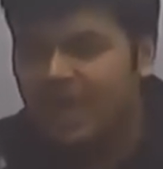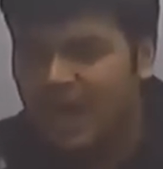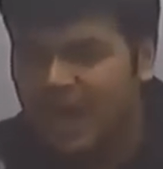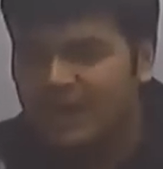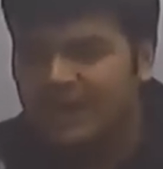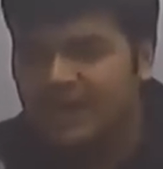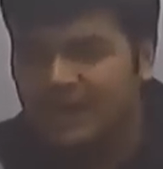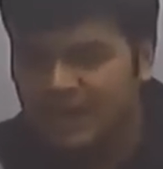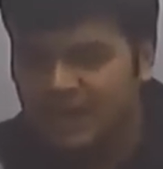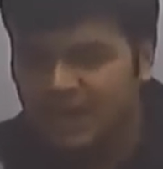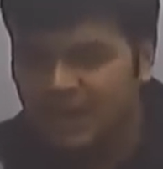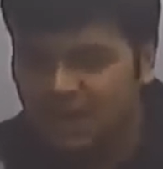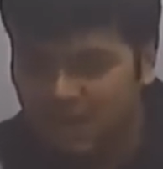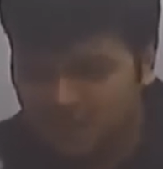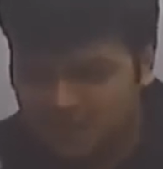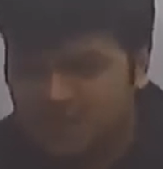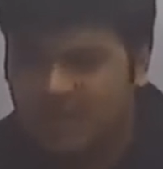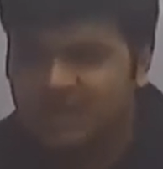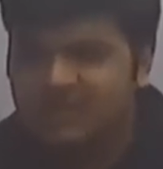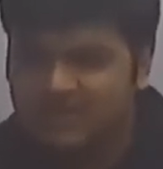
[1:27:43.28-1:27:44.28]
idea,
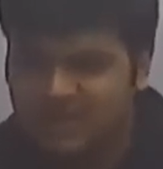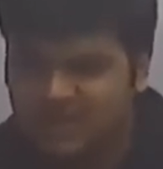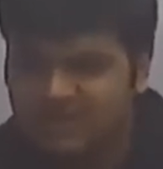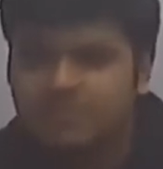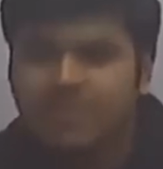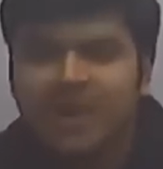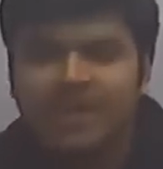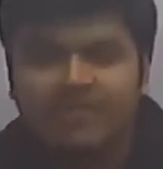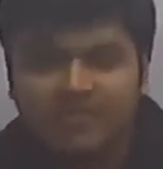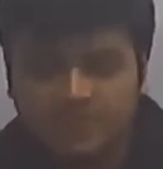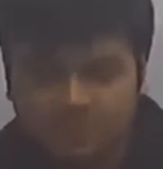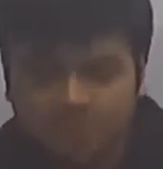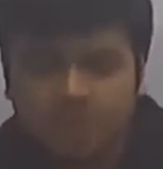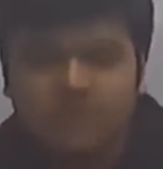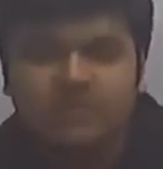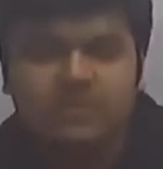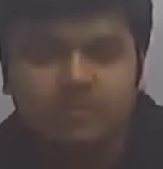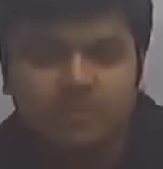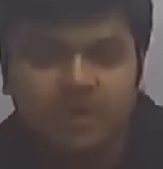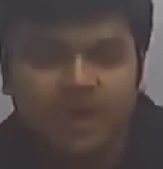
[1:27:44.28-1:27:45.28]
is my
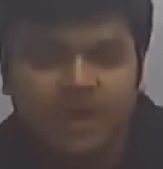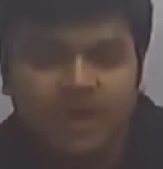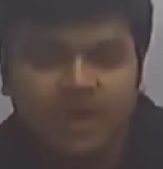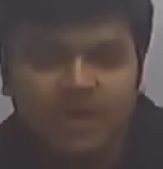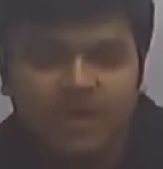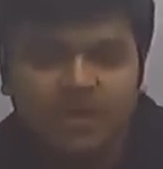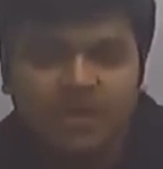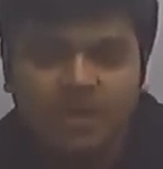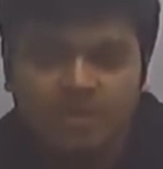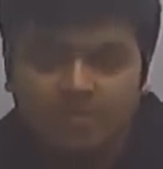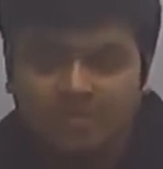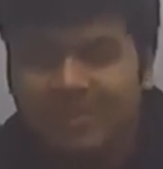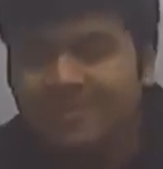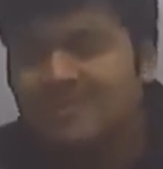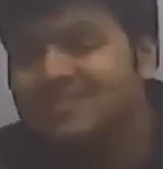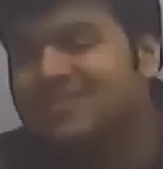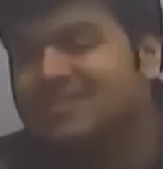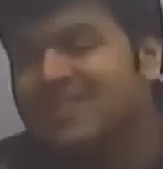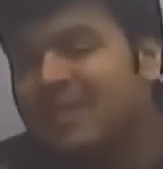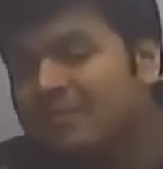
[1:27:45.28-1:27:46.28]
responsibility. But at
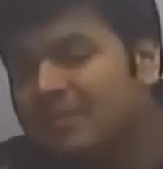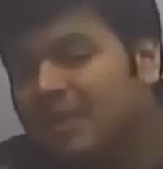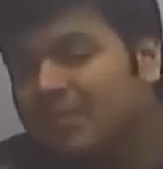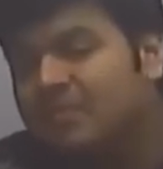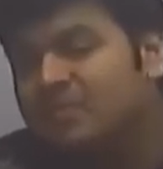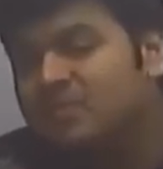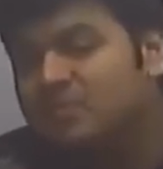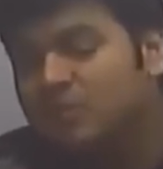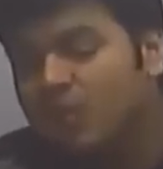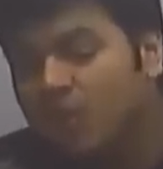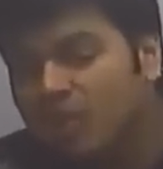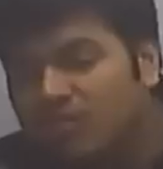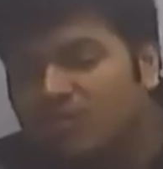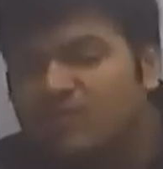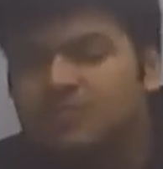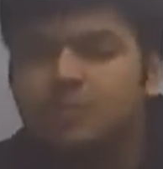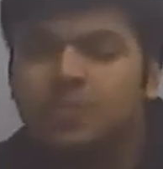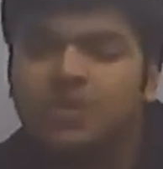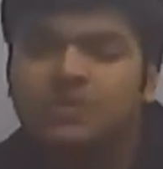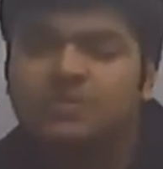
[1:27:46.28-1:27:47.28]
the same time, it's your
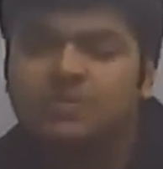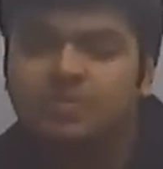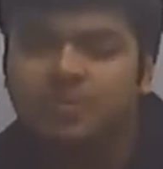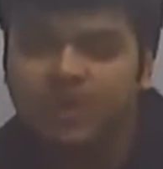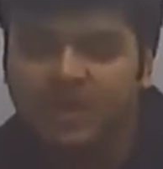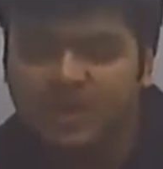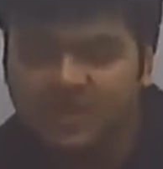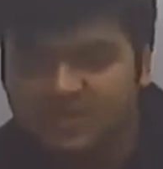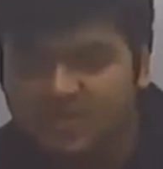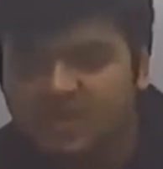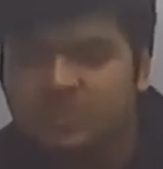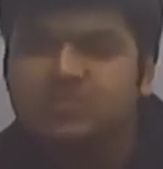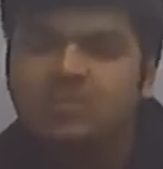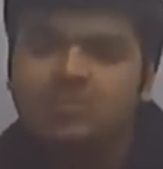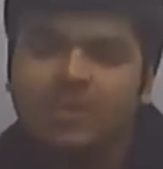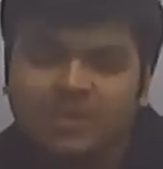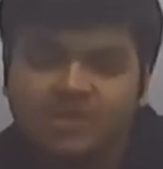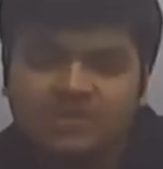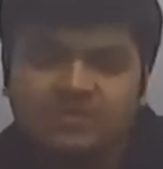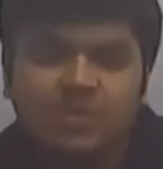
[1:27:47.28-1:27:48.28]
responsibility. It's also
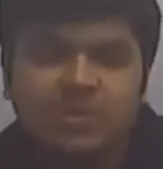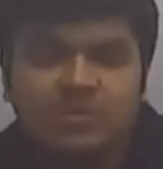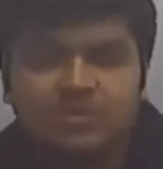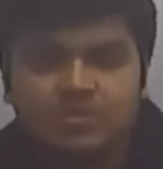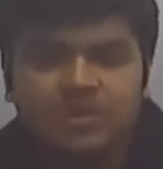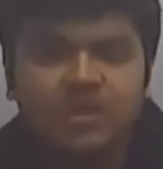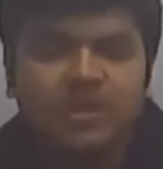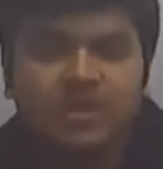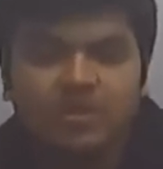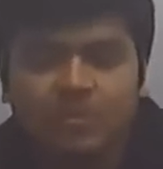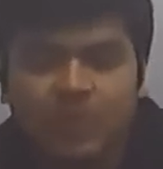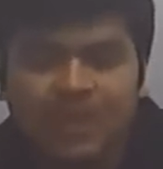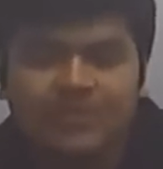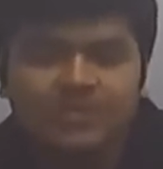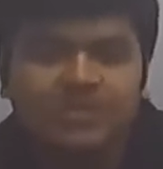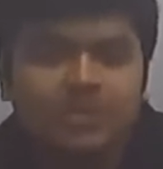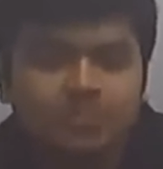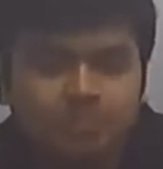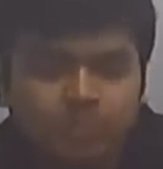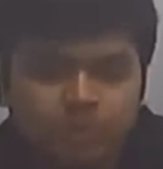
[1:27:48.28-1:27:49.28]
my responsibility to
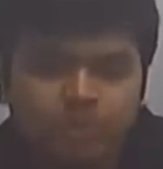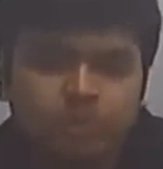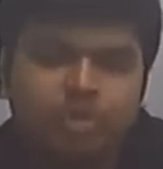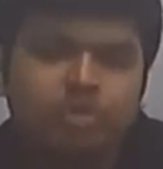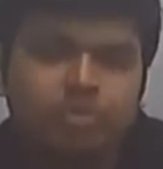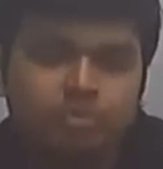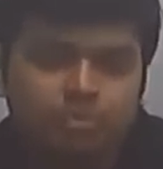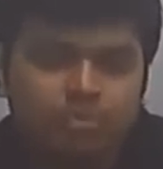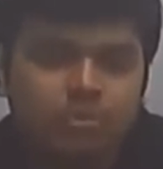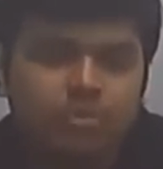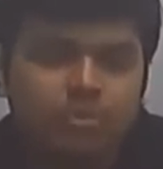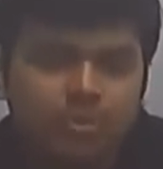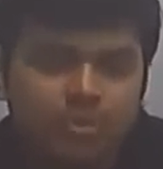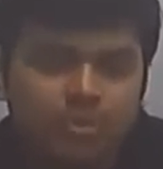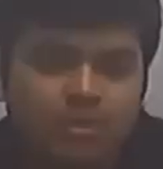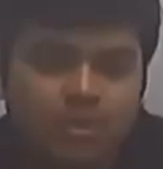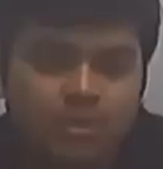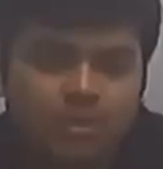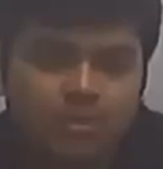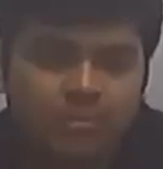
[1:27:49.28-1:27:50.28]
actually push you.
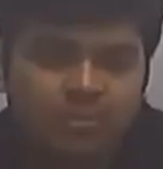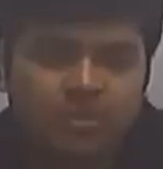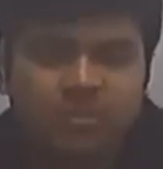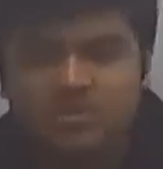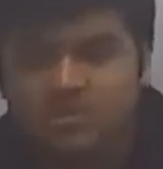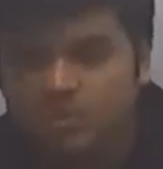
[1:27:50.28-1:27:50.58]
Because